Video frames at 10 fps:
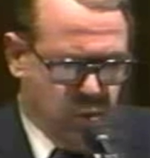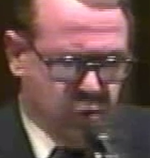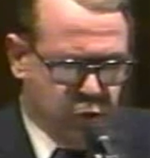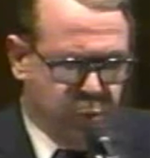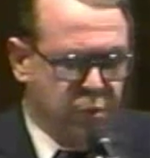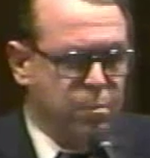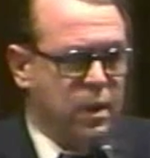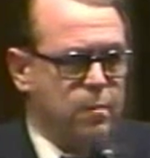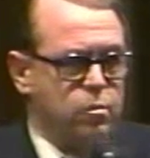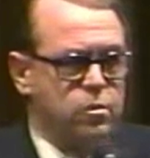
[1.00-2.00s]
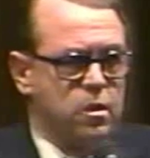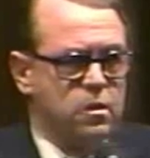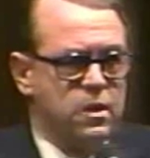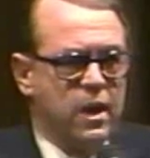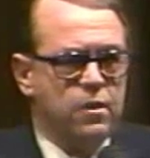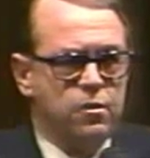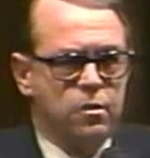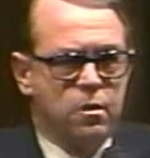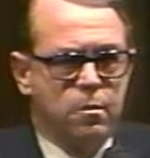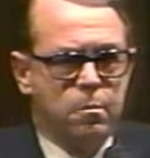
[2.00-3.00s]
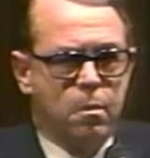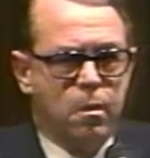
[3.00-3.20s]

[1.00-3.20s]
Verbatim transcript: I want you to open your Bibles to Daniel